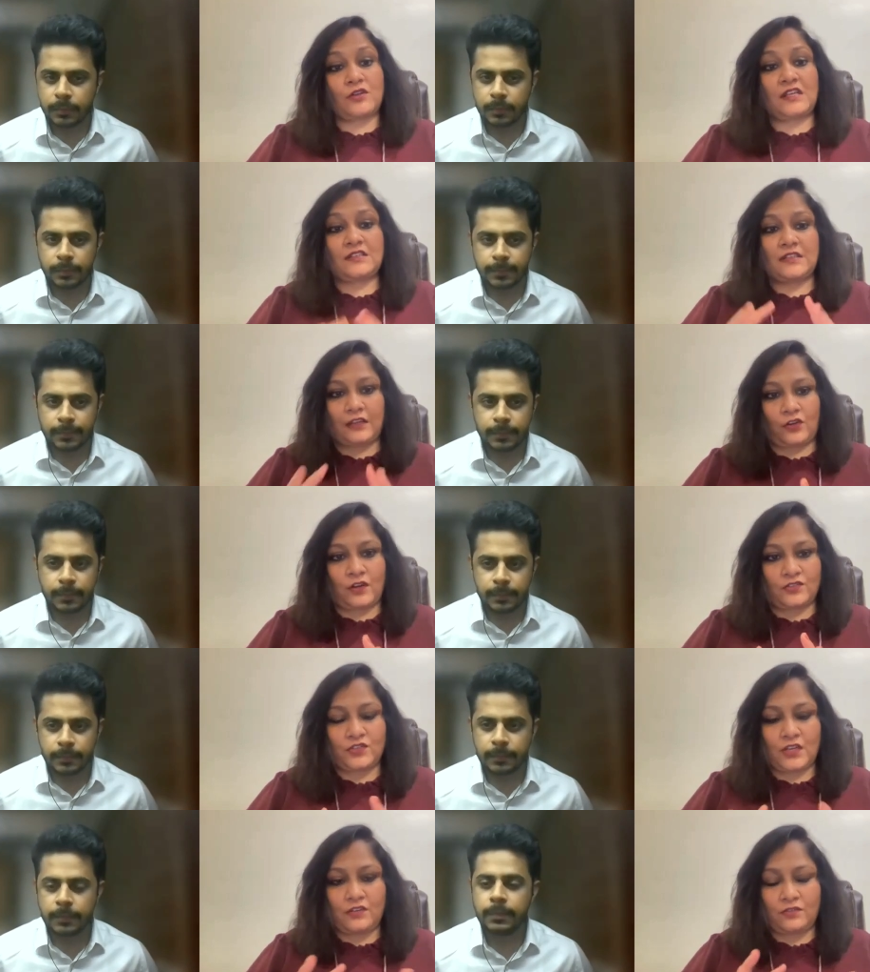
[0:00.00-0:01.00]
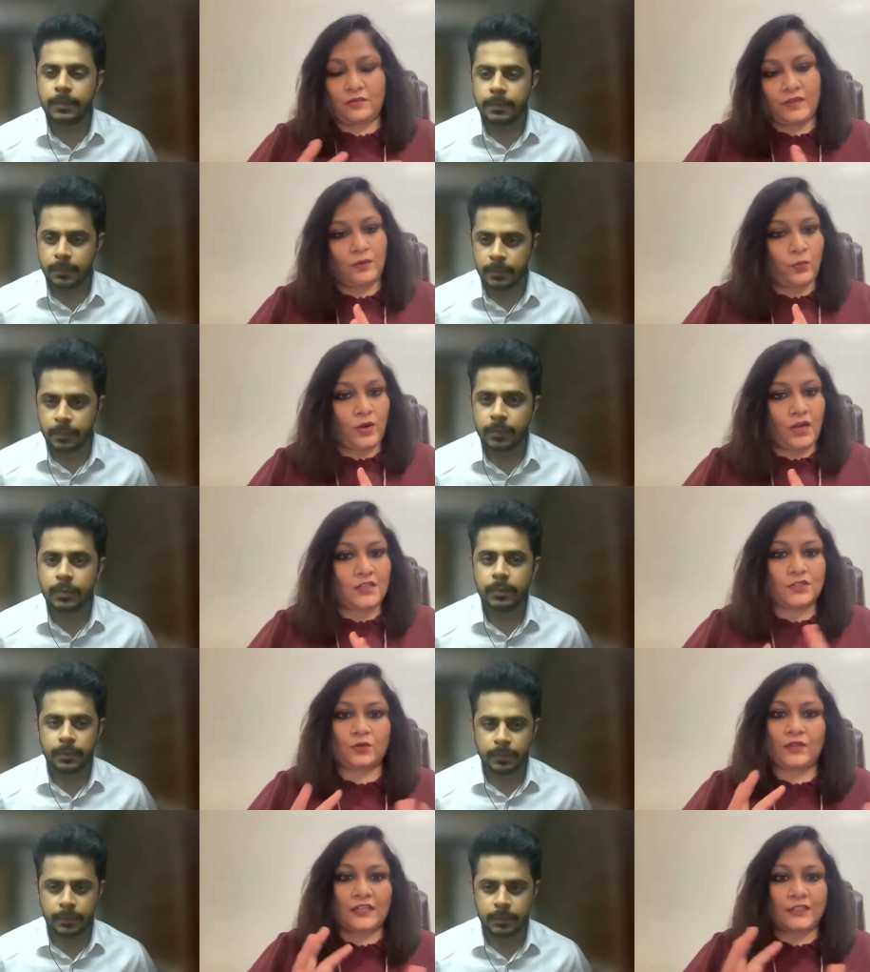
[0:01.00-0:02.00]
Speaker 1: today's technology driven world
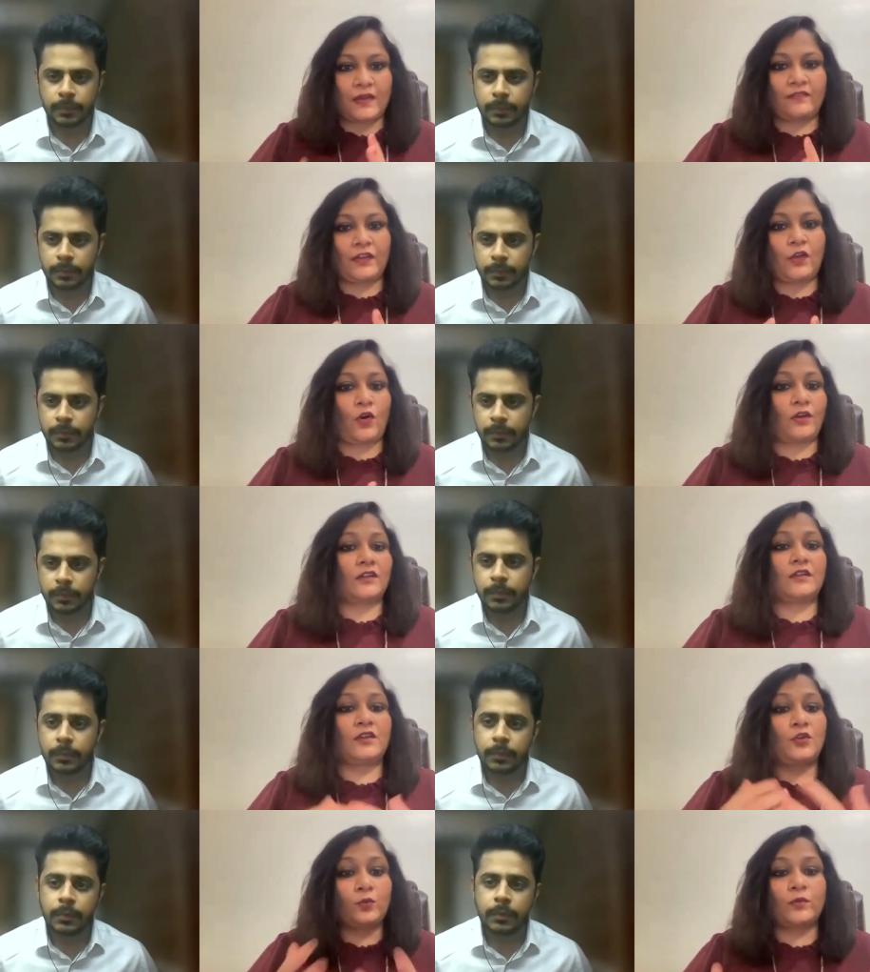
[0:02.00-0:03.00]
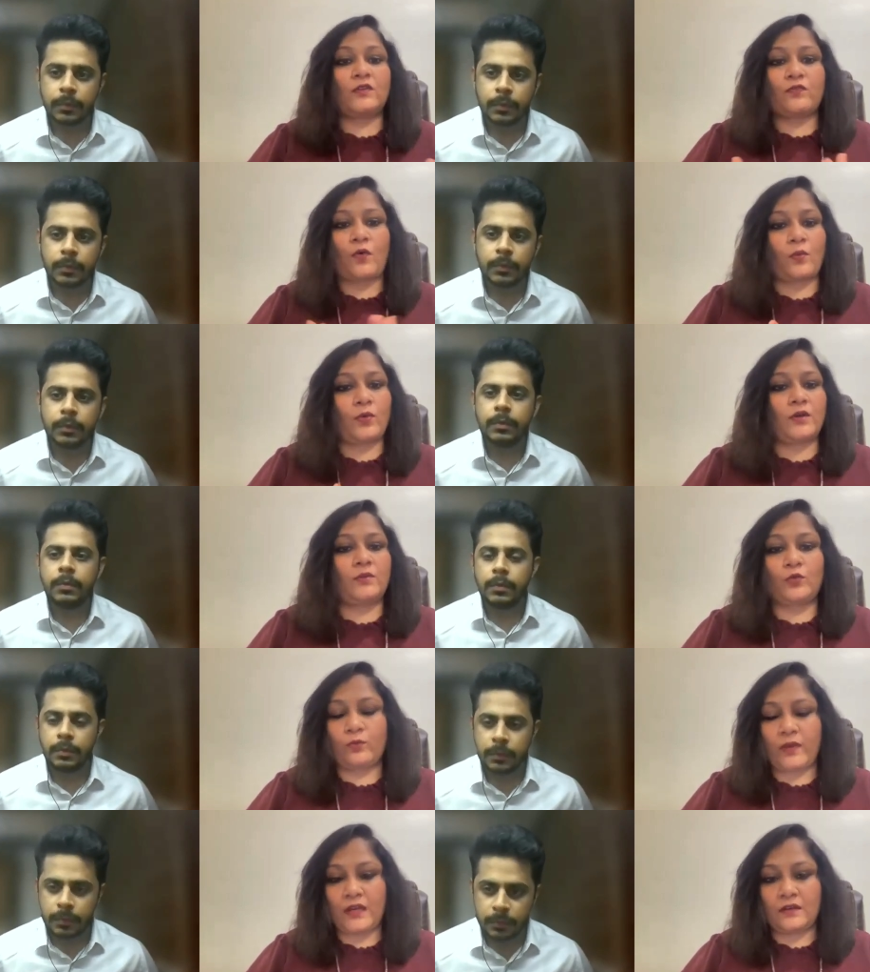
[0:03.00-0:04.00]
so that's why we call it the human forward
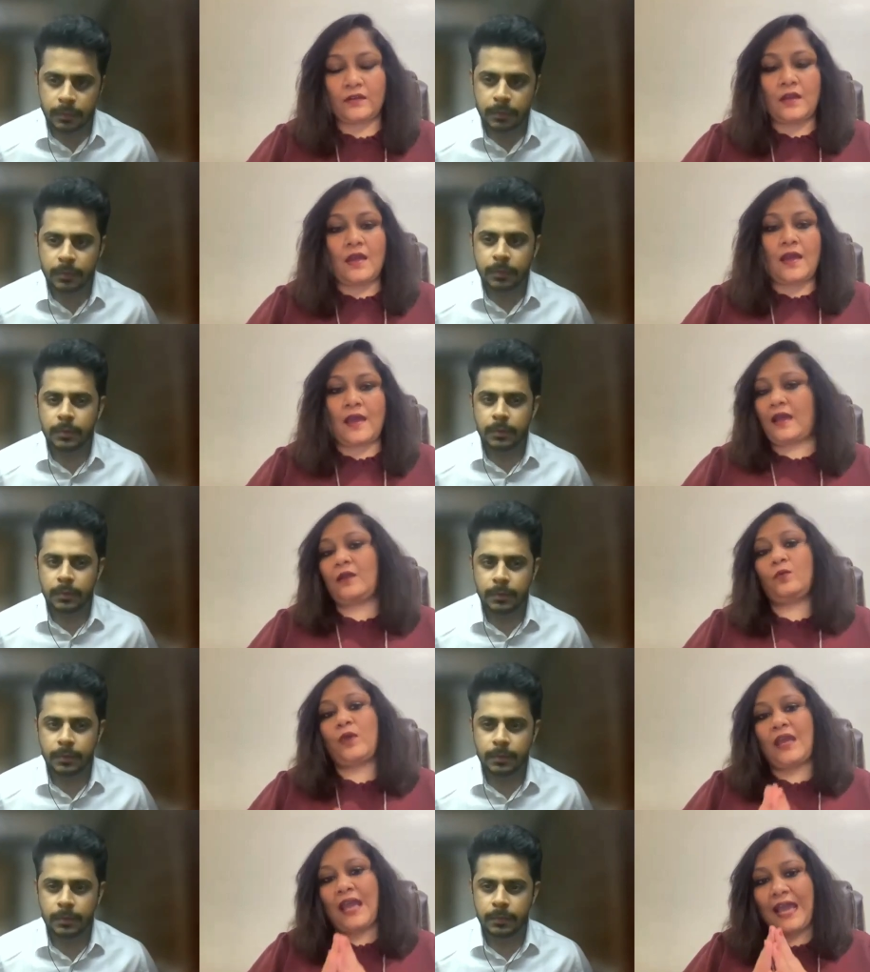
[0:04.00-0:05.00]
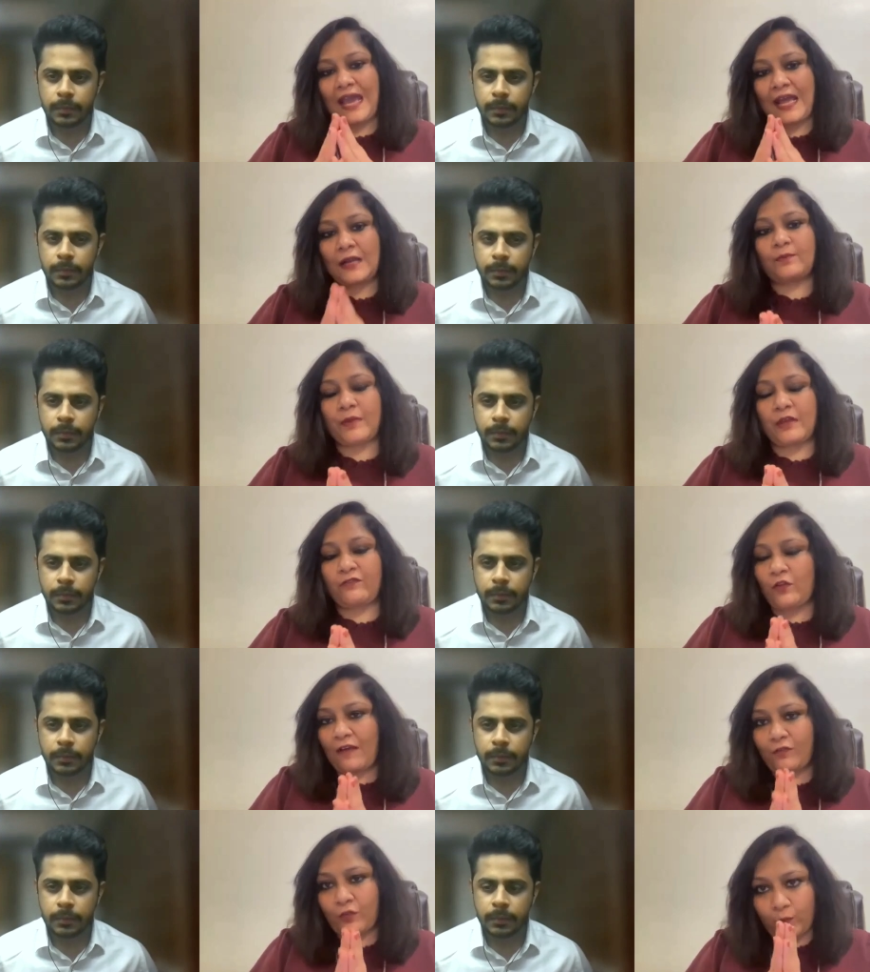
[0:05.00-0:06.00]
movement and we help if you
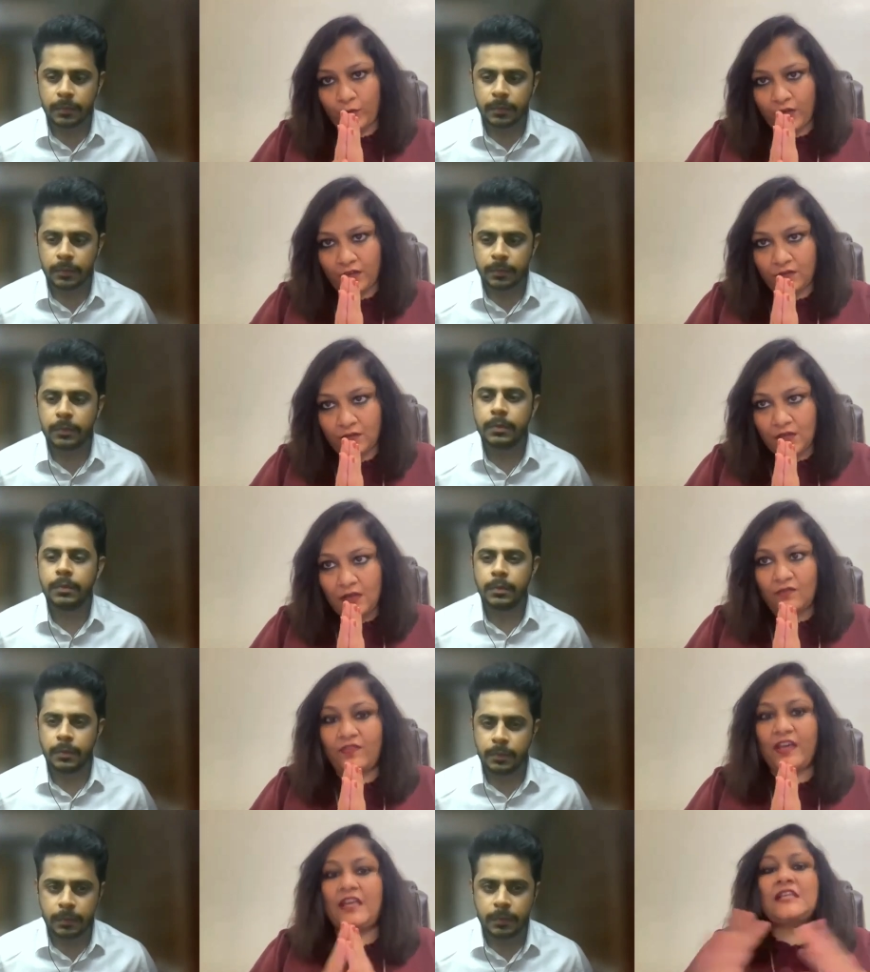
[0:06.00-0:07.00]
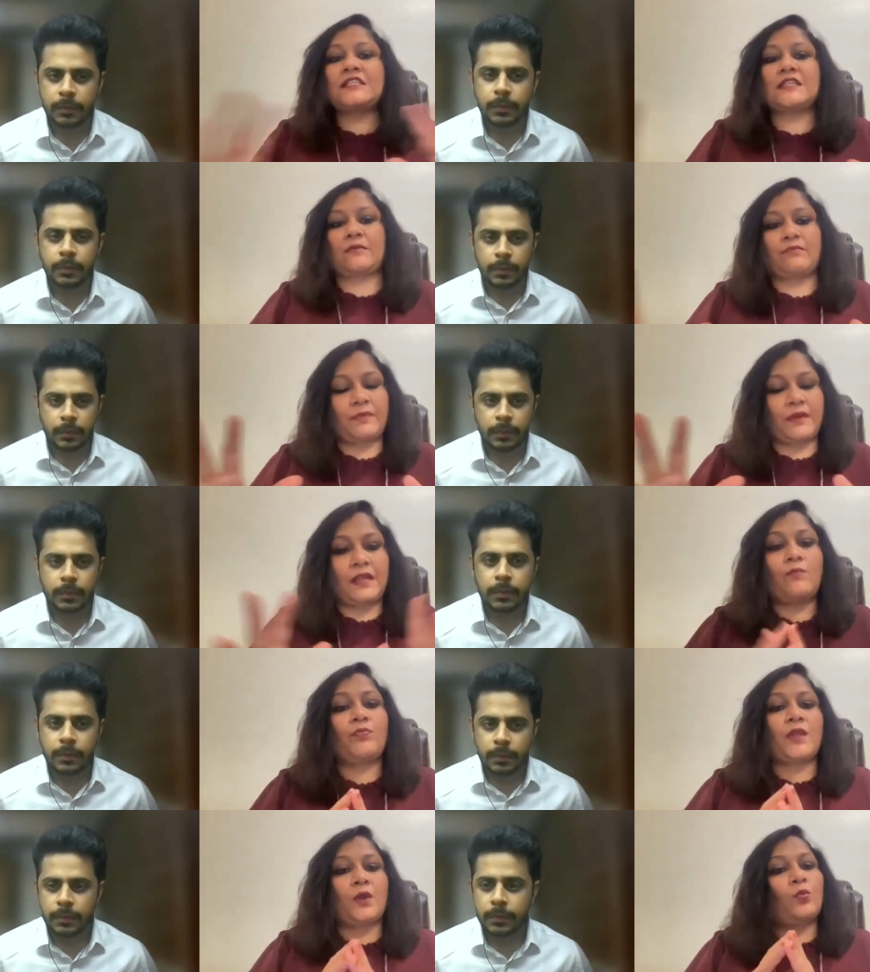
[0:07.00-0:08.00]
have to put it very simply
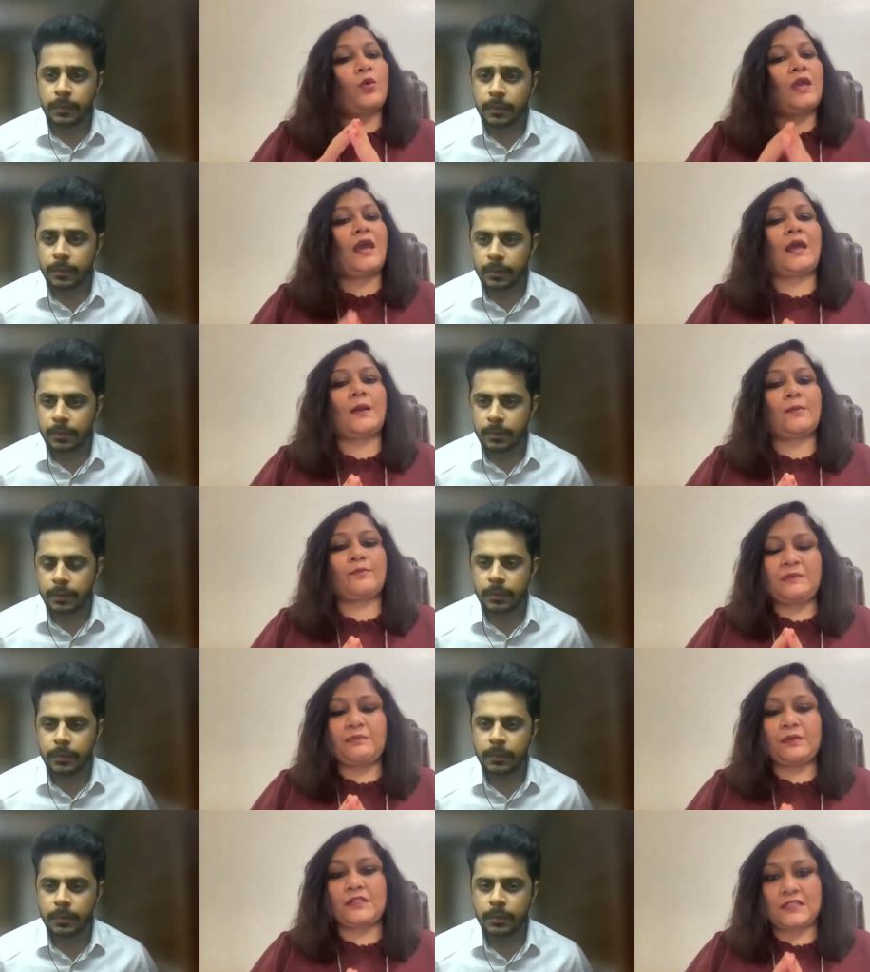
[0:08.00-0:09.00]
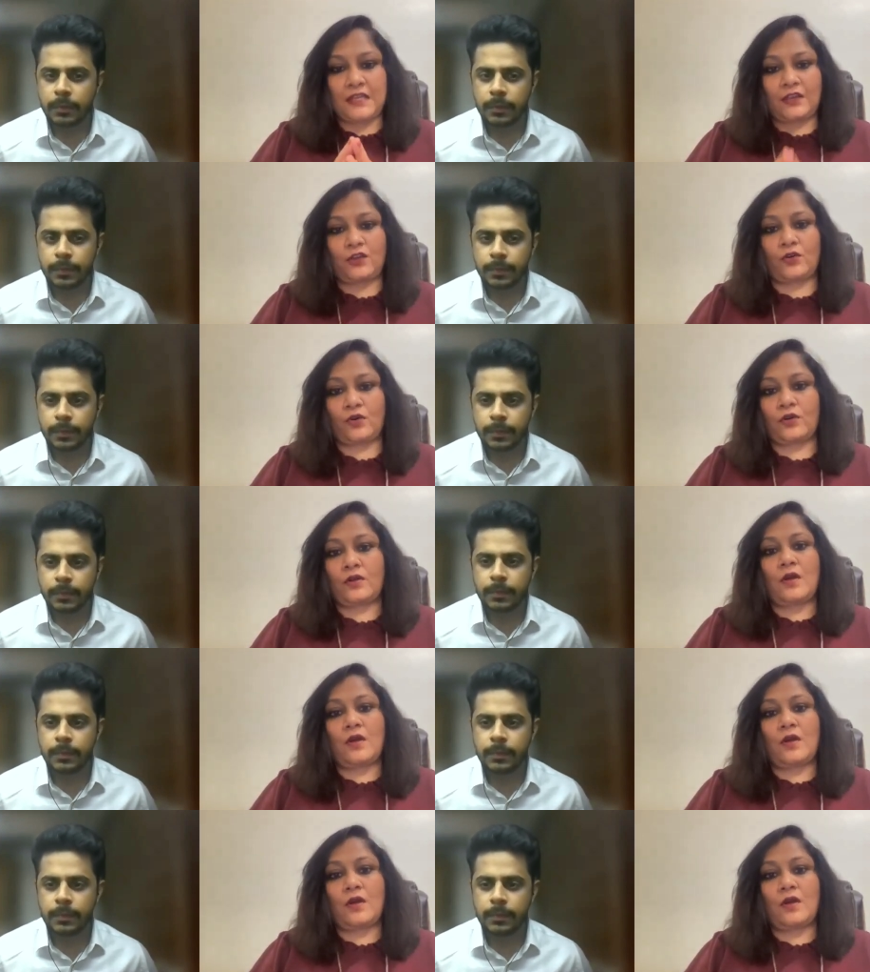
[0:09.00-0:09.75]
we help people secure